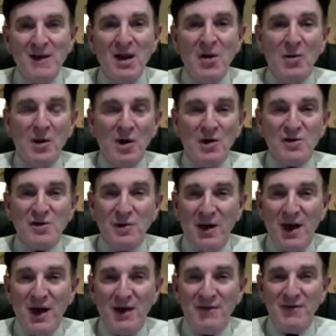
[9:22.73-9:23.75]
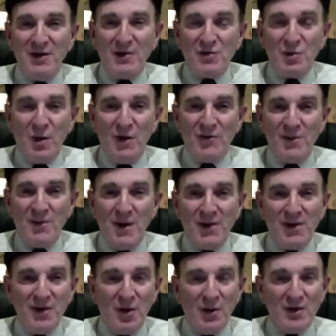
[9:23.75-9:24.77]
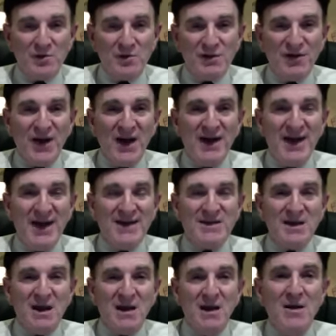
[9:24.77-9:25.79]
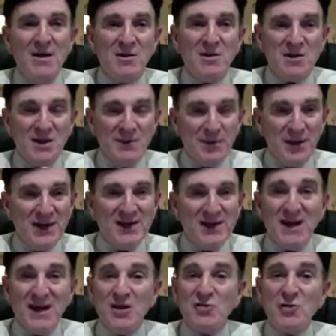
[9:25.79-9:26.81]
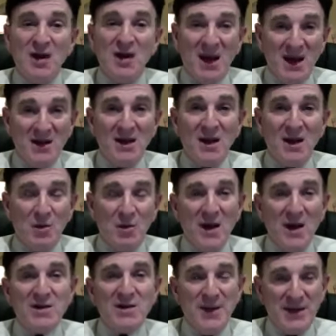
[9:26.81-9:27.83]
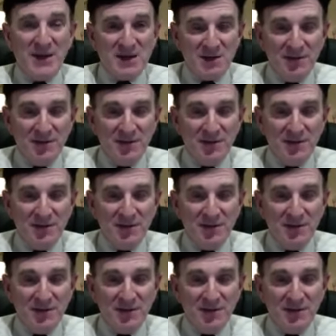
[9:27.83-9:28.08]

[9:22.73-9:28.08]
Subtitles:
We also have 12-month no interest financing, because implant dentistry can get quite expensive.